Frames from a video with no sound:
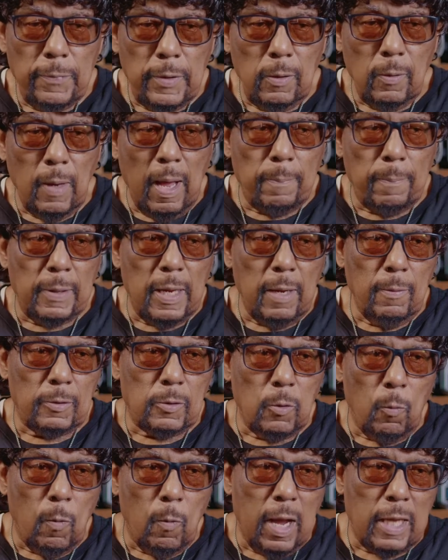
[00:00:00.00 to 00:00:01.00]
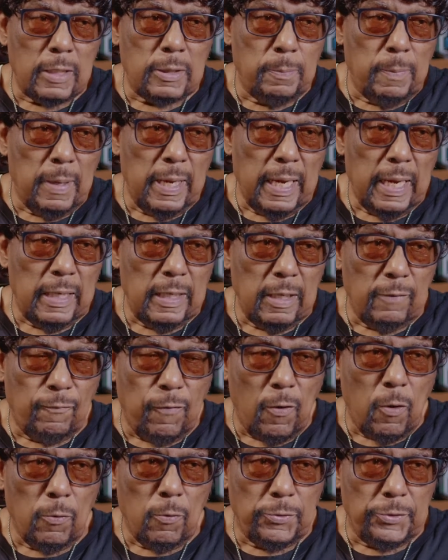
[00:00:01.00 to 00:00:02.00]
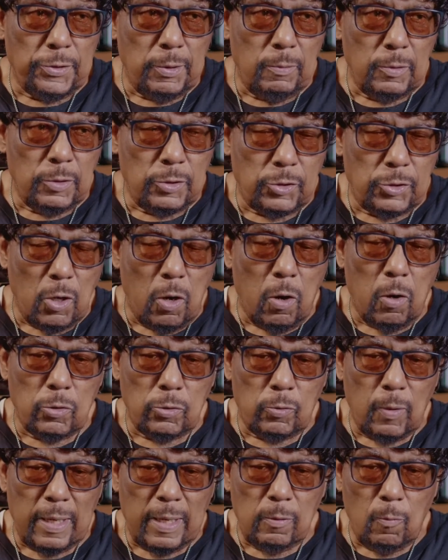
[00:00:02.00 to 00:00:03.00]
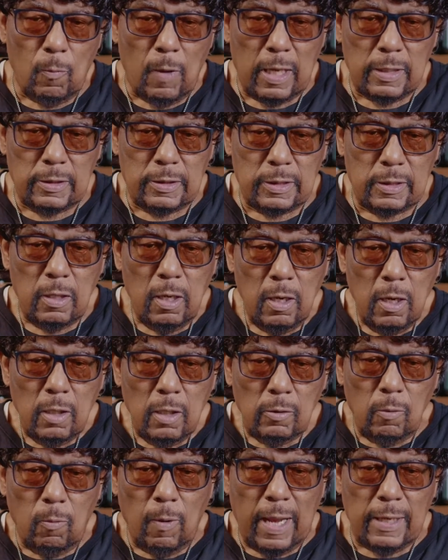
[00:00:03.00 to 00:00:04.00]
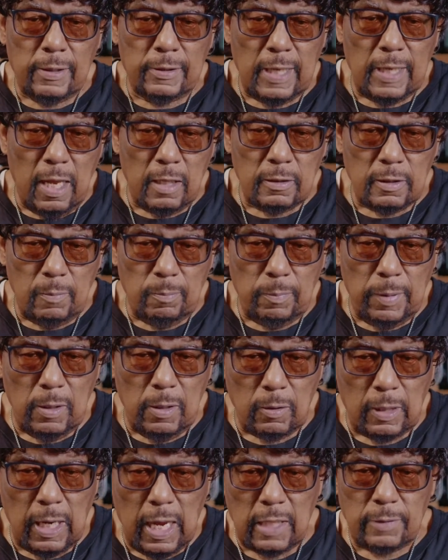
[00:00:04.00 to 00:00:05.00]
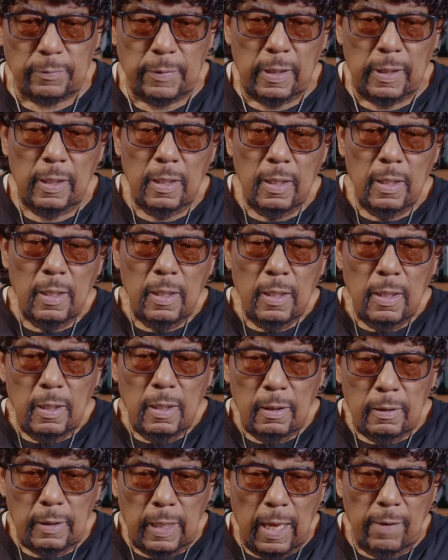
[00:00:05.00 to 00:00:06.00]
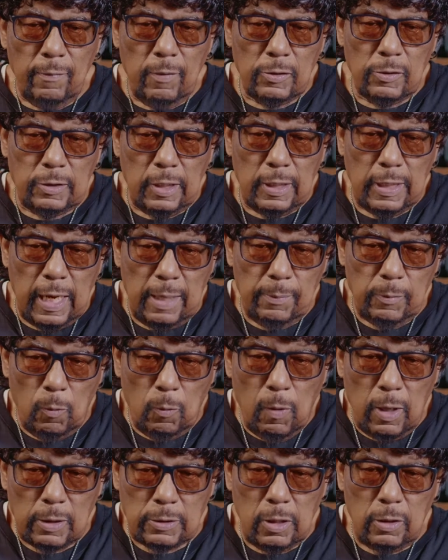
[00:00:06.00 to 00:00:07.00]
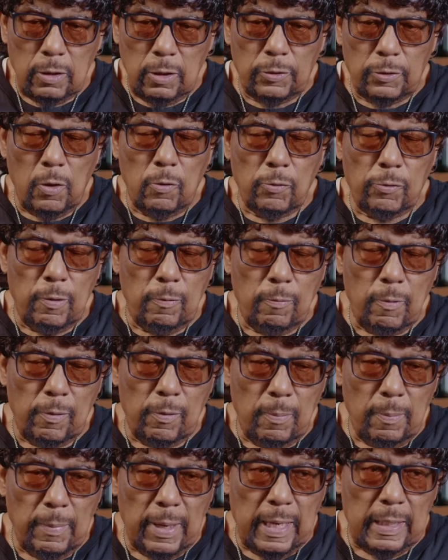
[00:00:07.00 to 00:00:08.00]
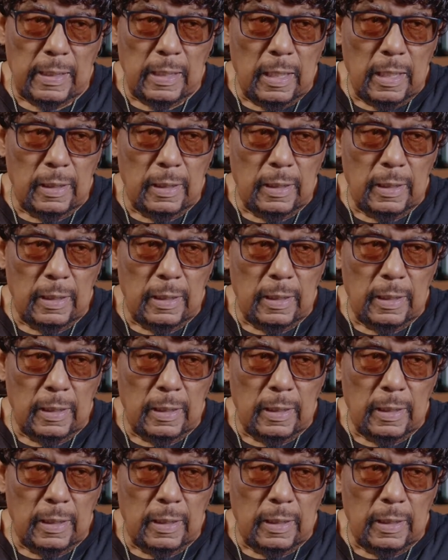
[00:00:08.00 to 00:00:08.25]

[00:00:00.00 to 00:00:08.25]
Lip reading: I played with the Watts band at first. It was Charles Wright and Watts, the Wright Sounds, and Bill Cosby gave us the name, the Watts 103rd Street Rhythm Band.